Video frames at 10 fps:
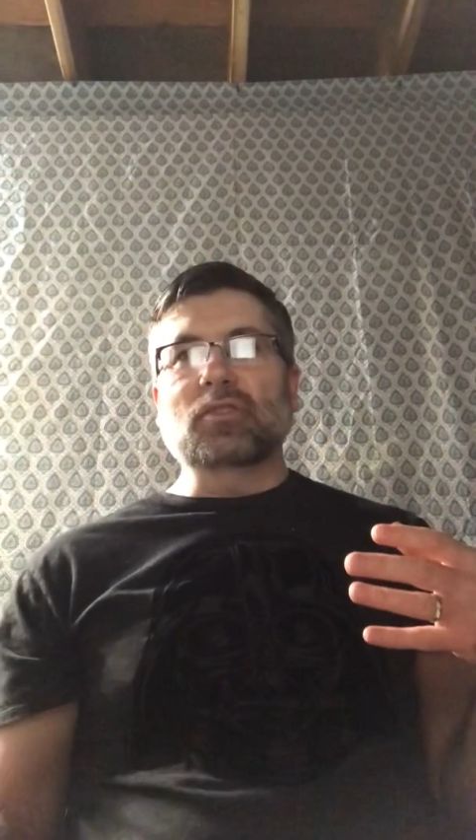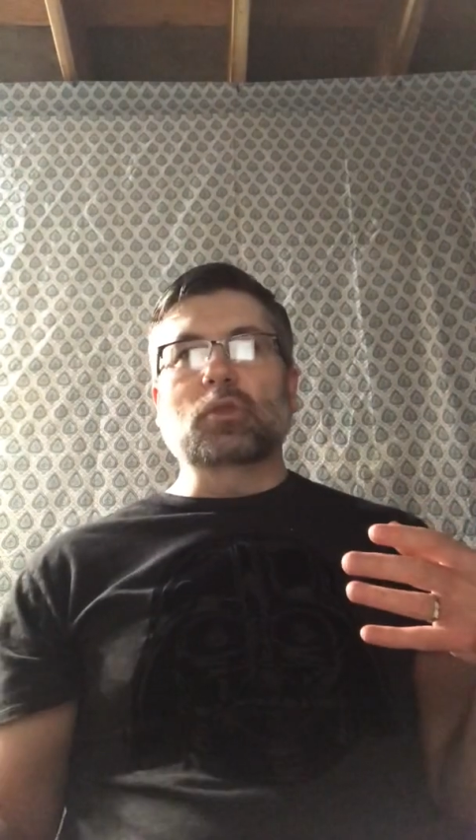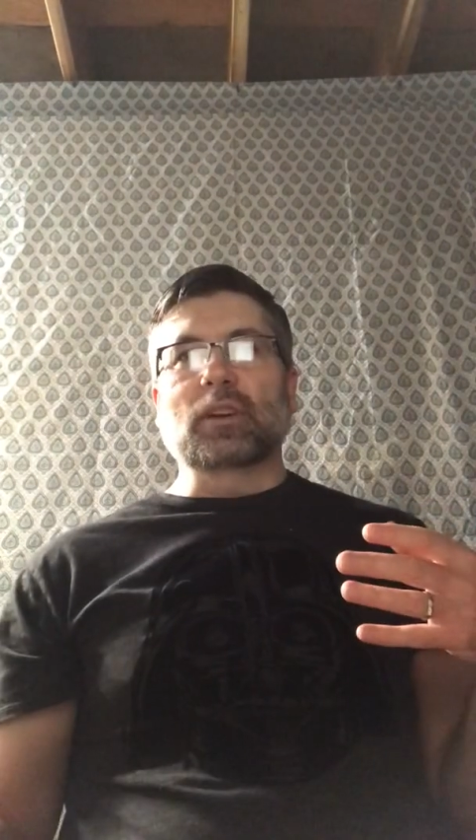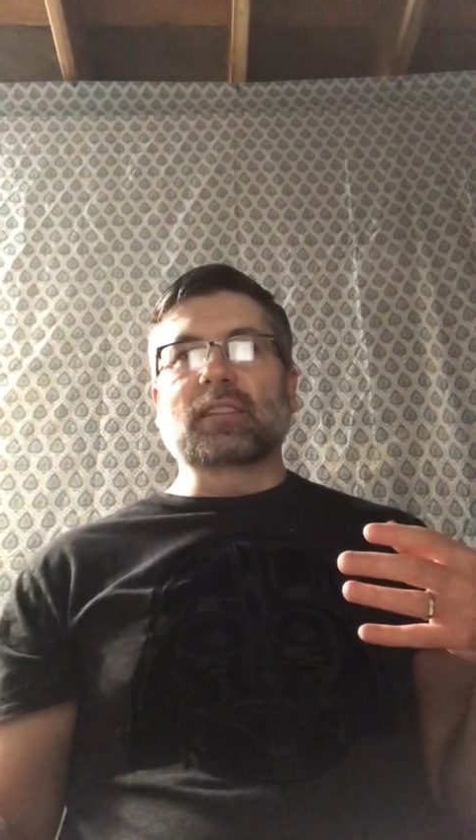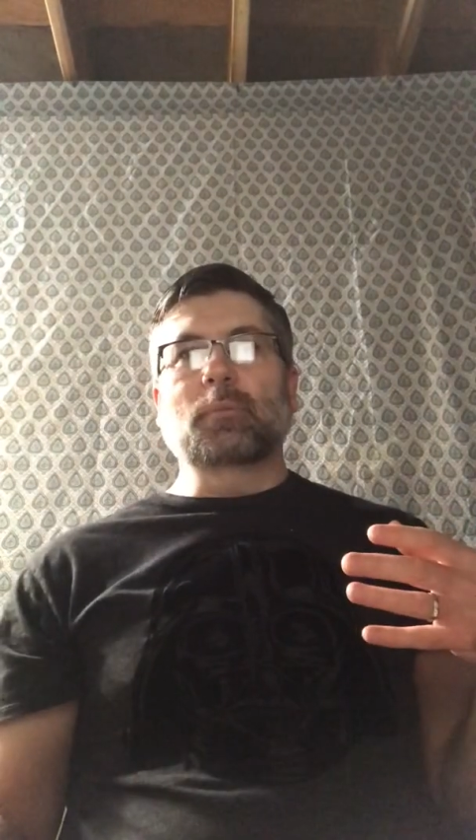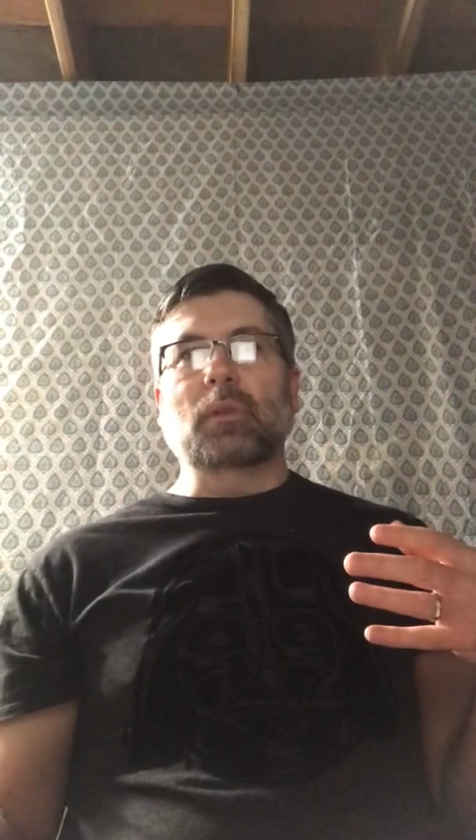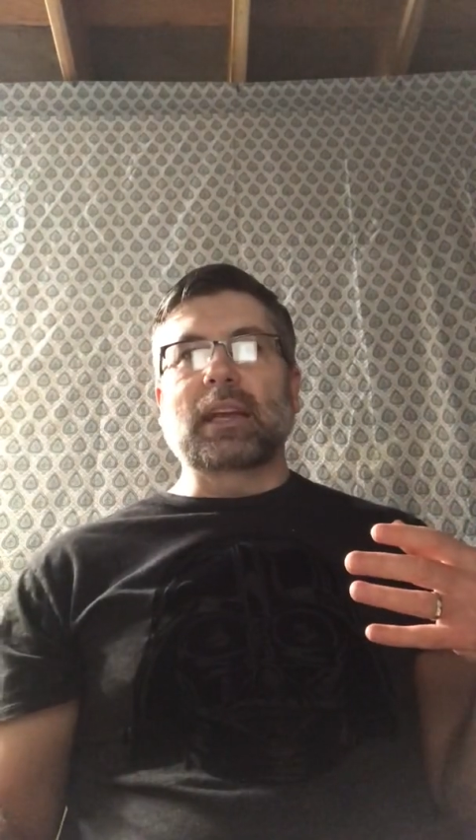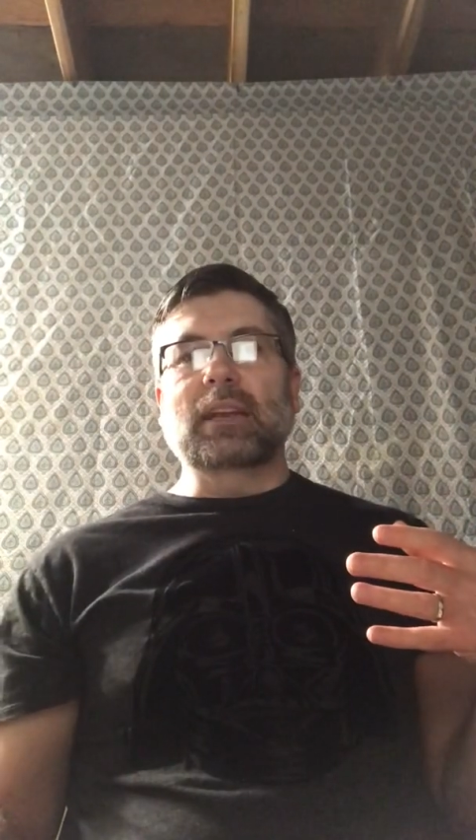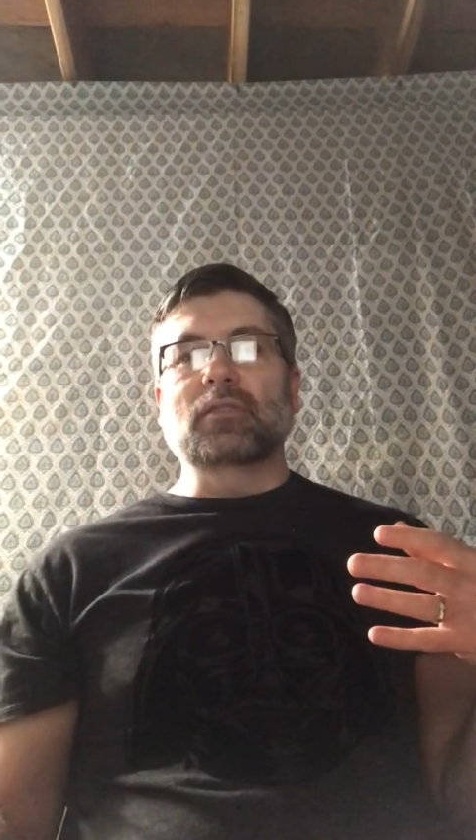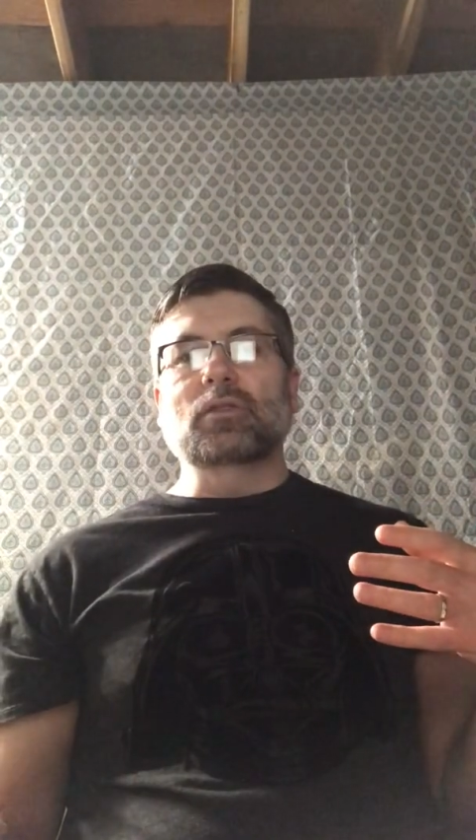to explain
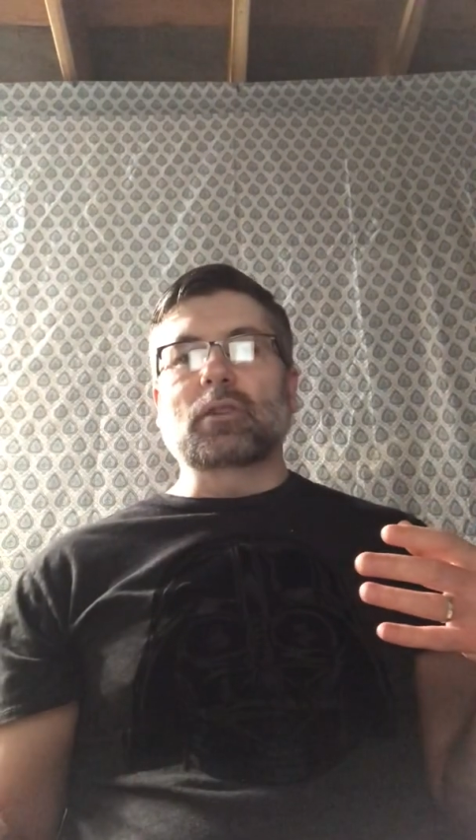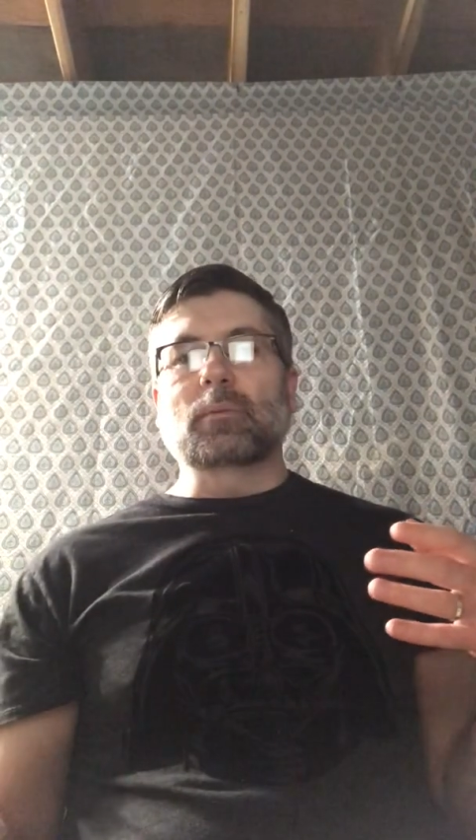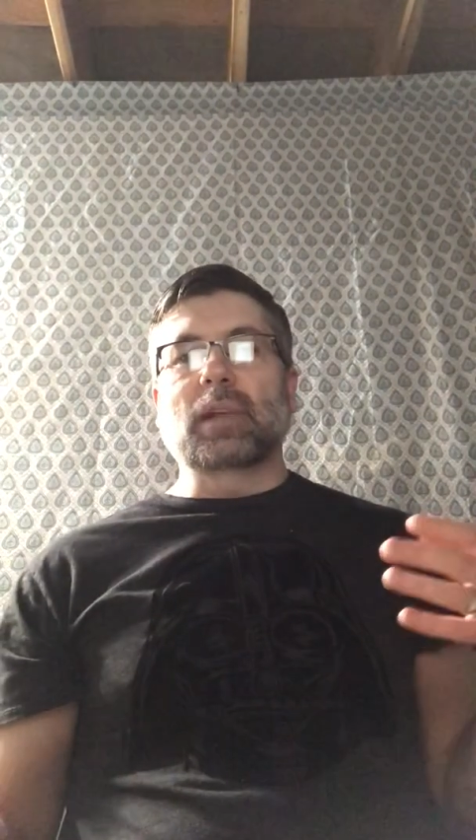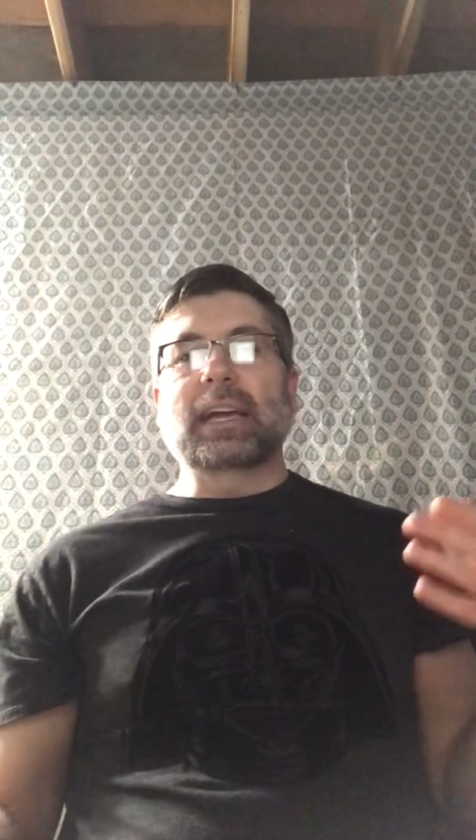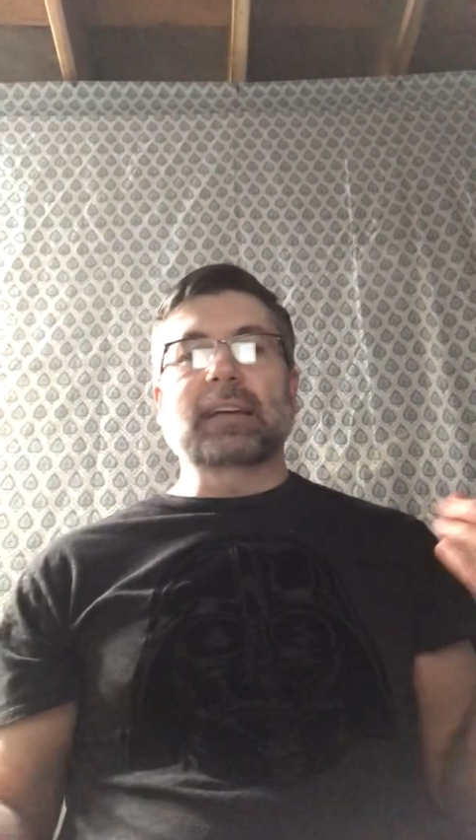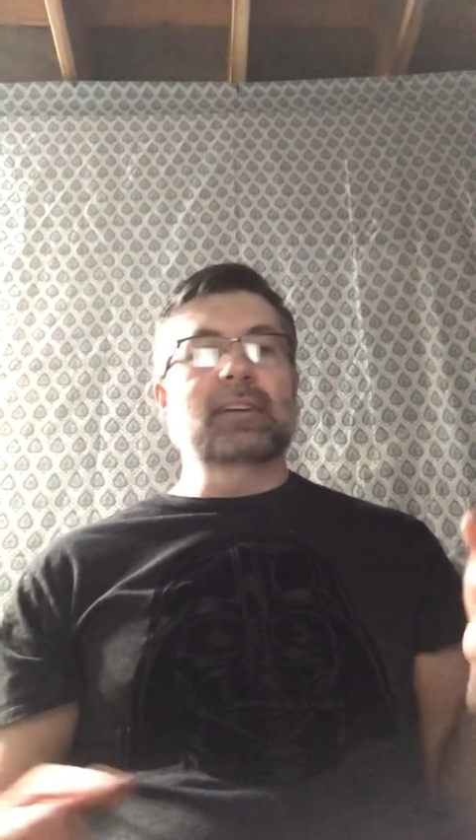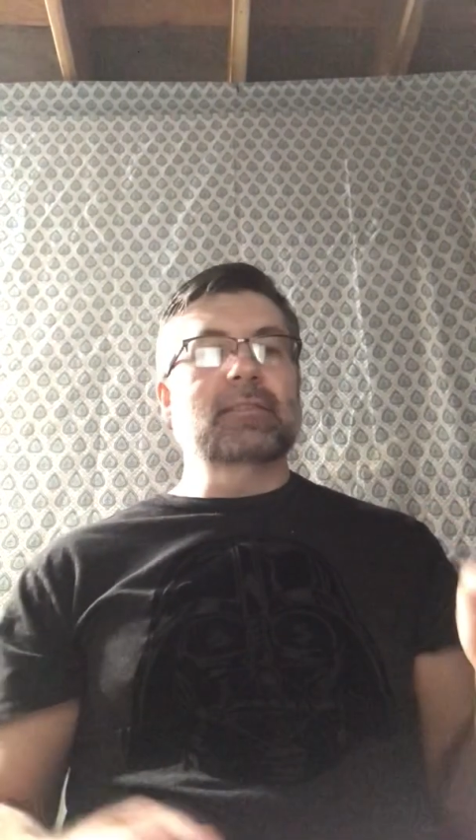it to them, like,